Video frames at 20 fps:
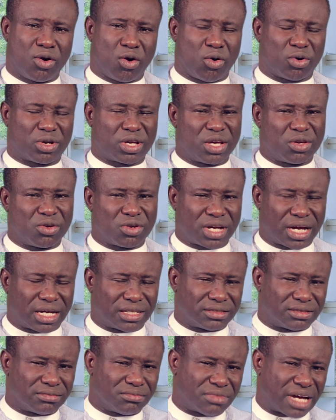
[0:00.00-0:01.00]
Okay, you
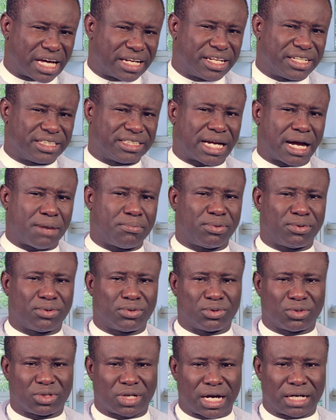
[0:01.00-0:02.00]
can manage
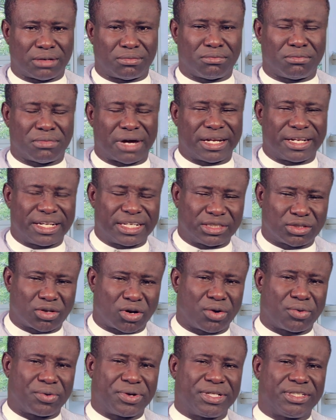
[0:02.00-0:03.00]
apple, you can manage
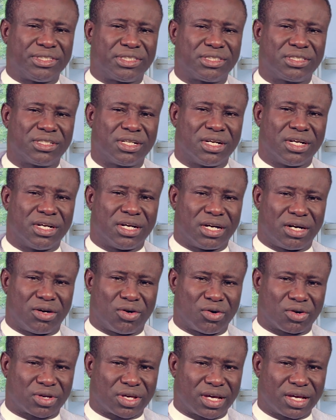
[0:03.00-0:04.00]
orange.
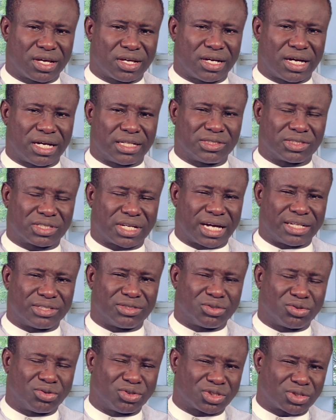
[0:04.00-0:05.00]
Okay, you
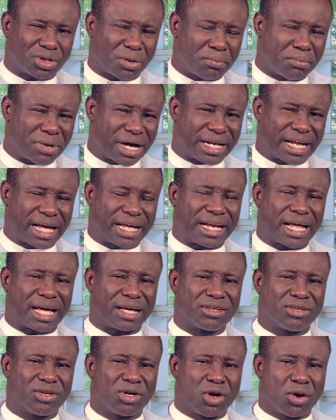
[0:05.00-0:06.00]
can do some
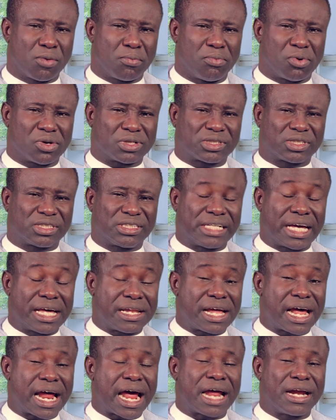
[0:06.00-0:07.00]
banana. But
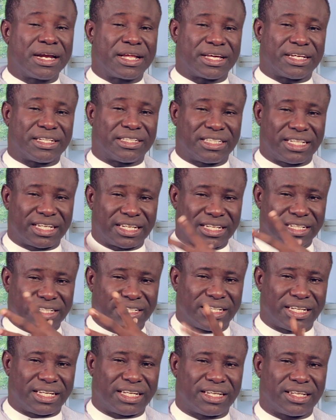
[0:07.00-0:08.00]
generally,
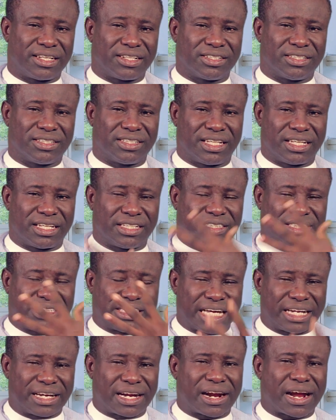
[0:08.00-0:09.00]
the
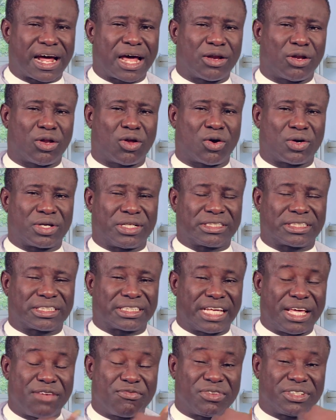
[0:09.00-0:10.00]
general law is
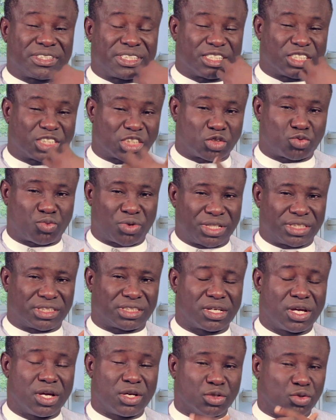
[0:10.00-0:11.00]
if it is
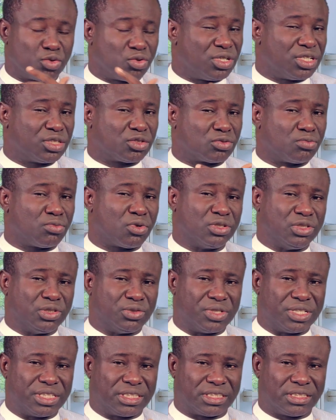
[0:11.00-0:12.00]
sweet, you need to
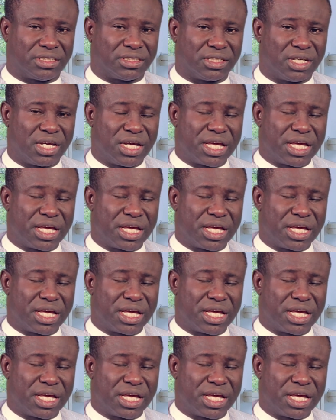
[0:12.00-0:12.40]
moderate it.